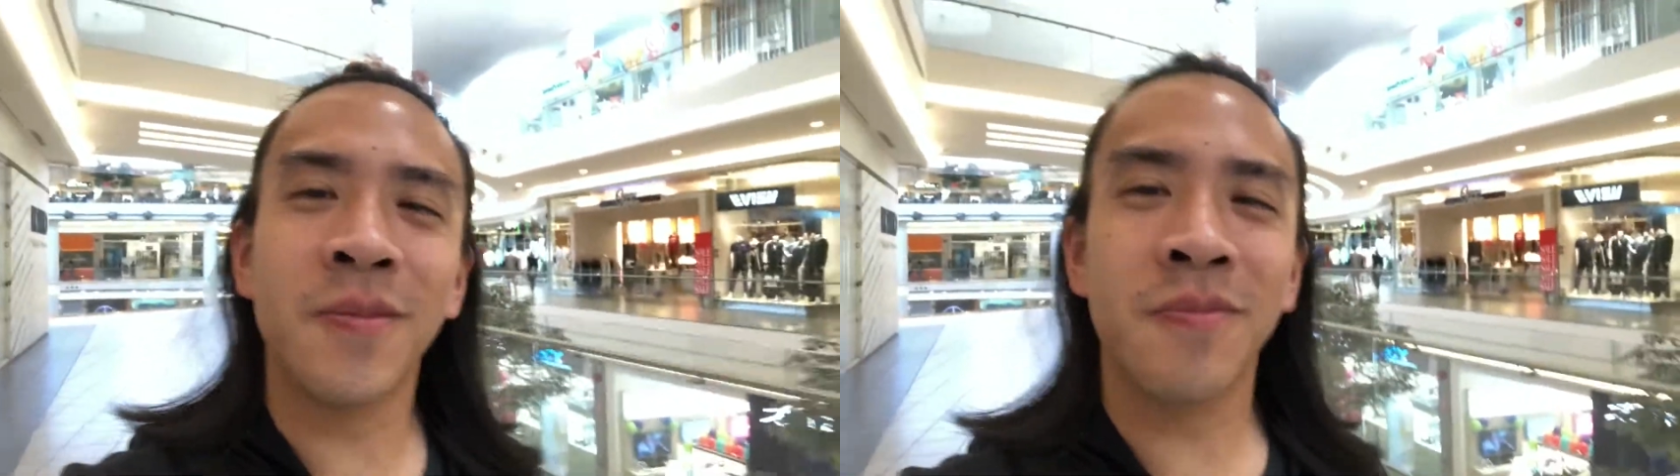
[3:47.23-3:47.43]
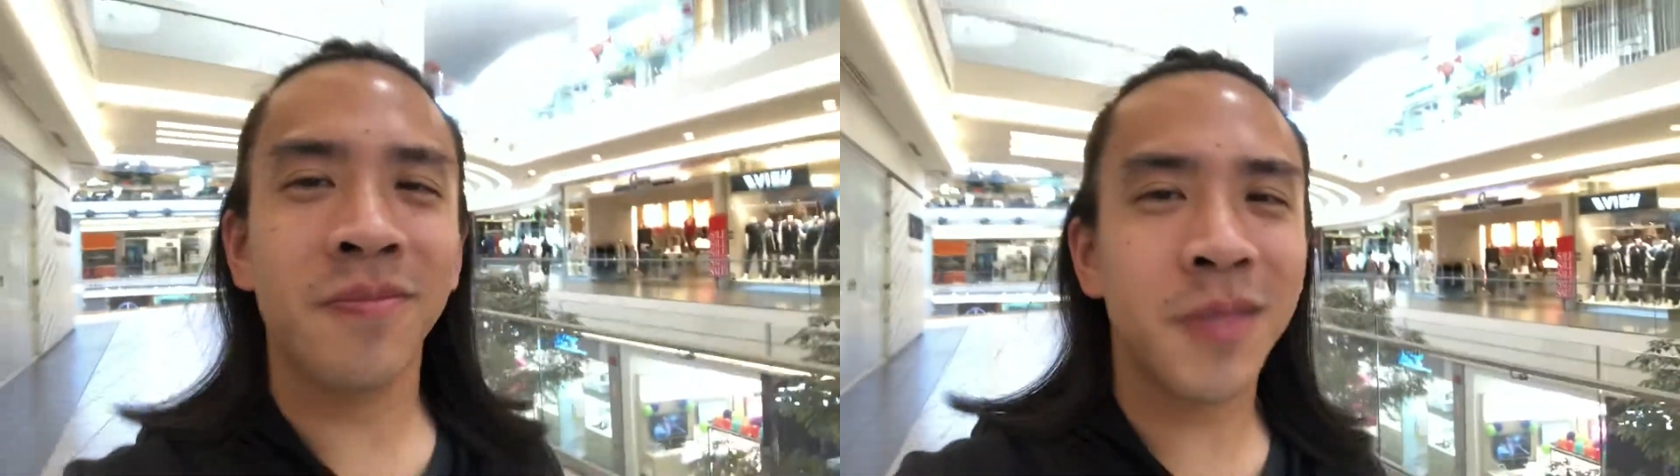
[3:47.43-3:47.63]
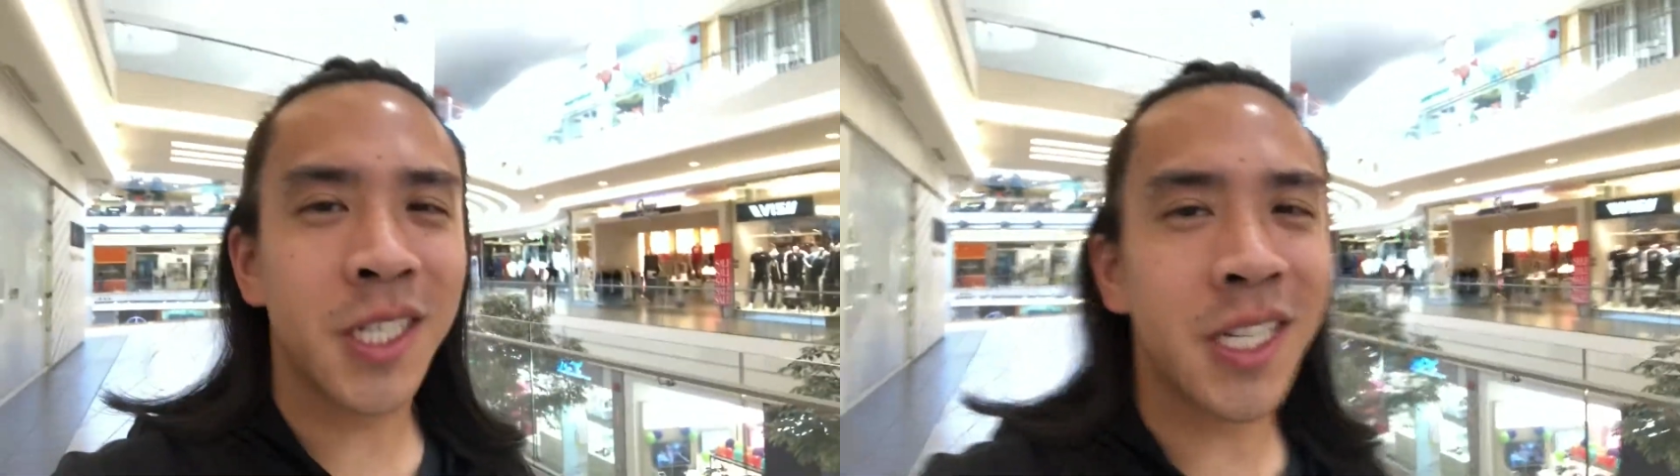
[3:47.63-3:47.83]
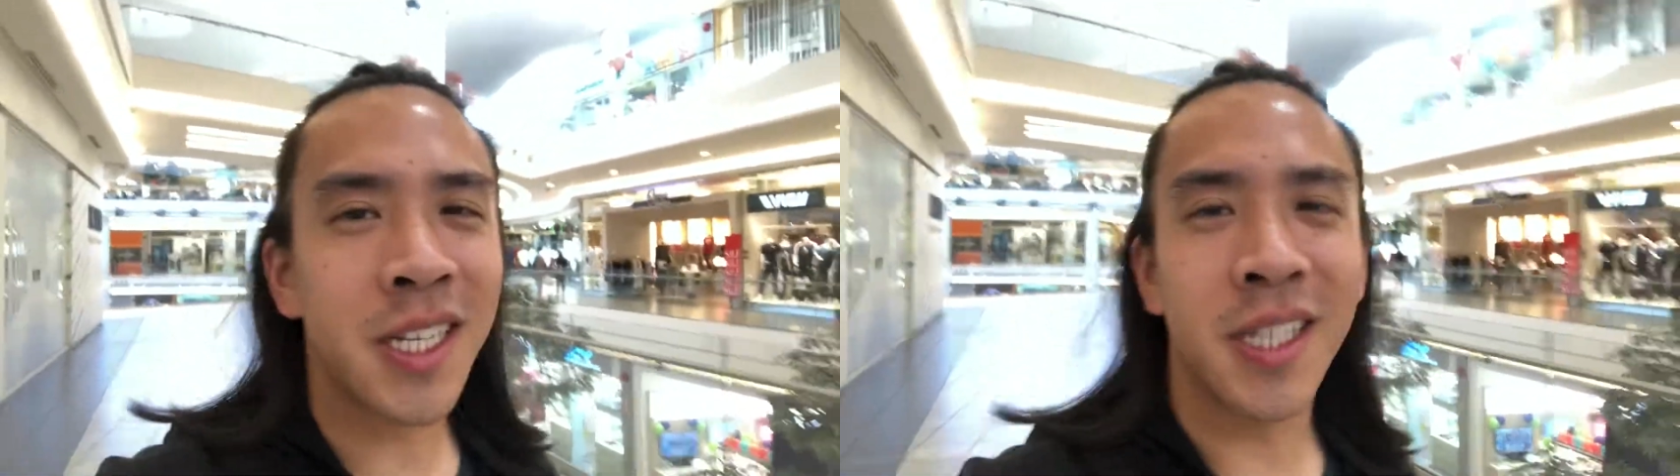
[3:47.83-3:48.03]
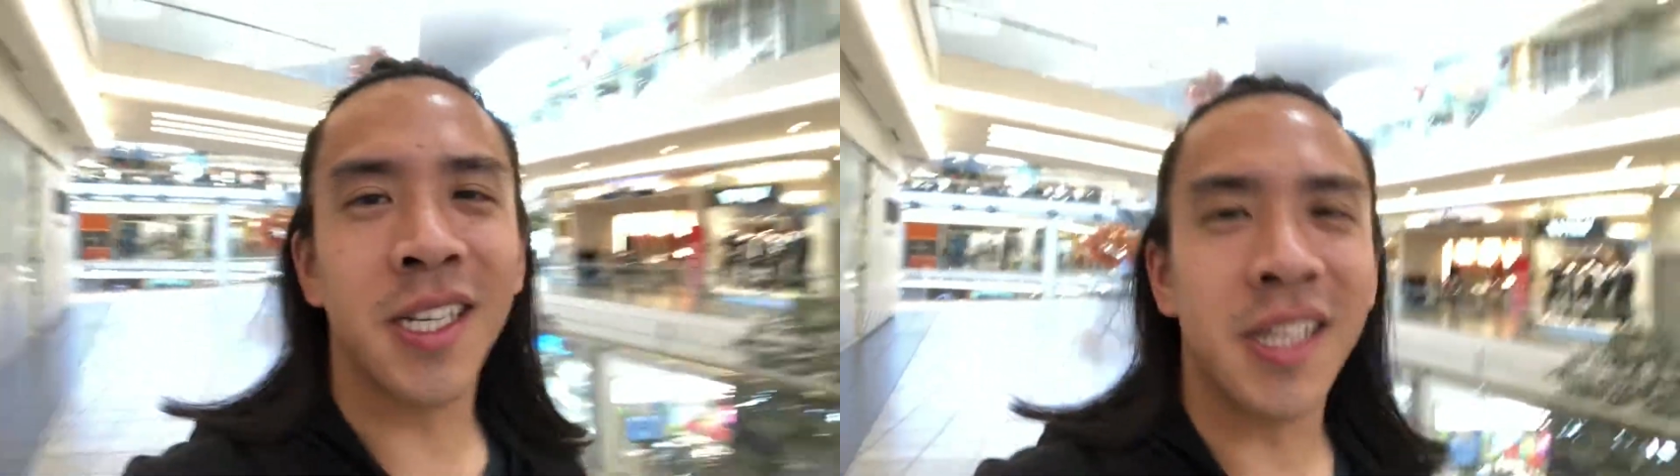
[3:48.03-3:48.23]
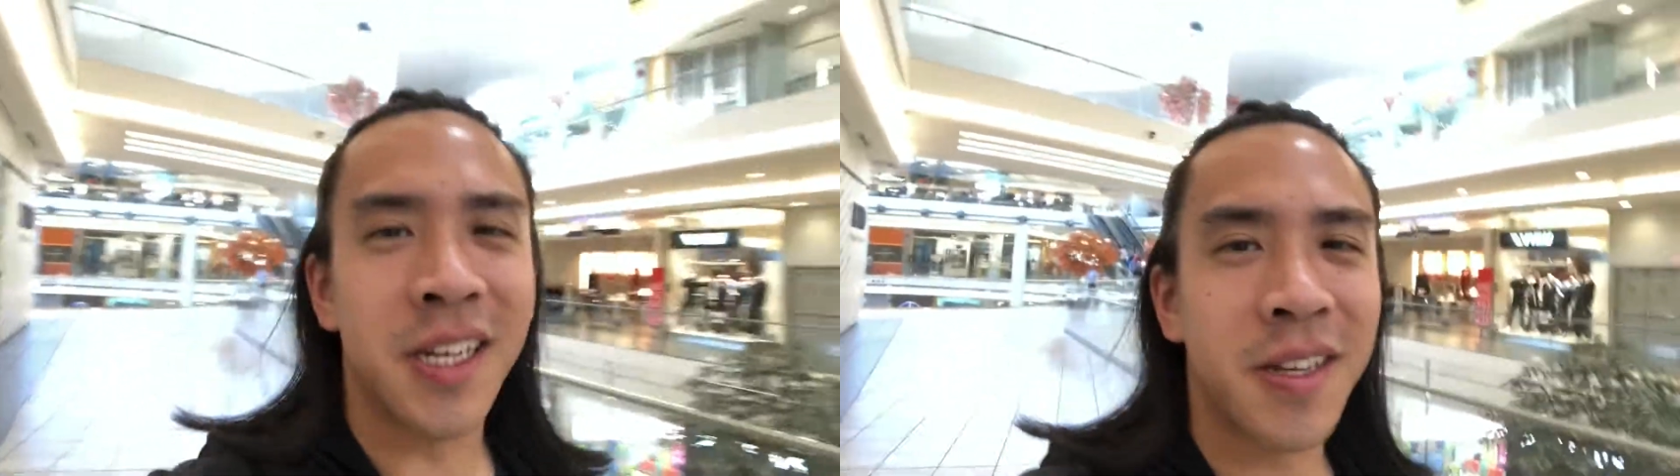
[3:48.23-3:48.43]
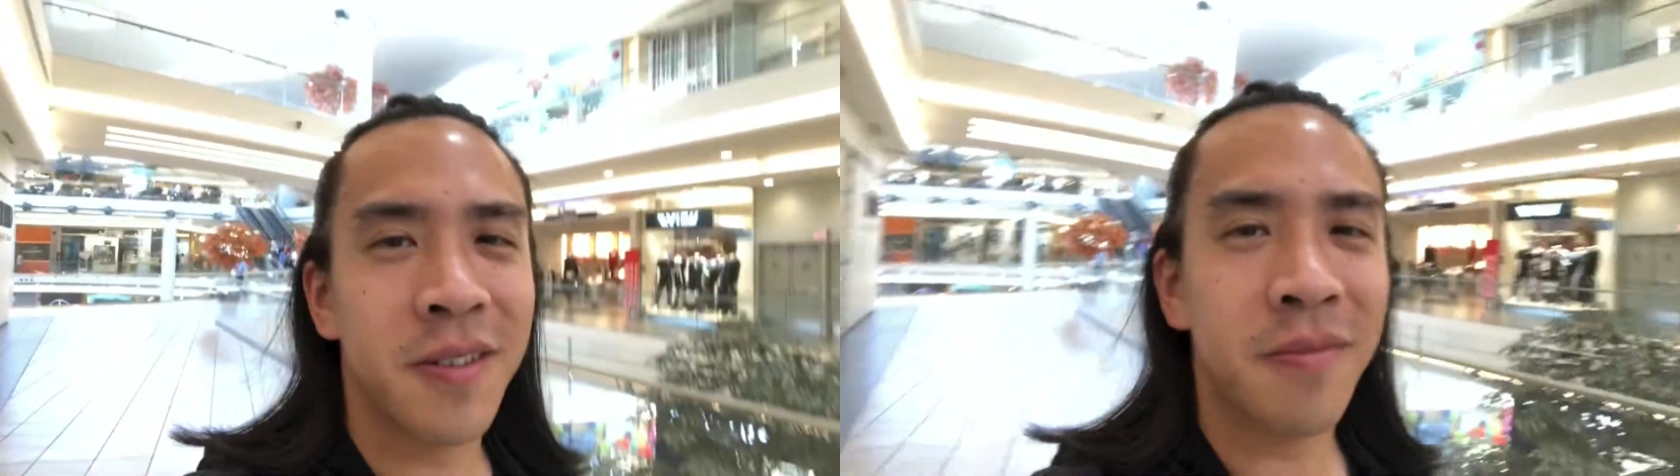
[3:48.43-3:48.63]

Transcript: know. It's just nice to look.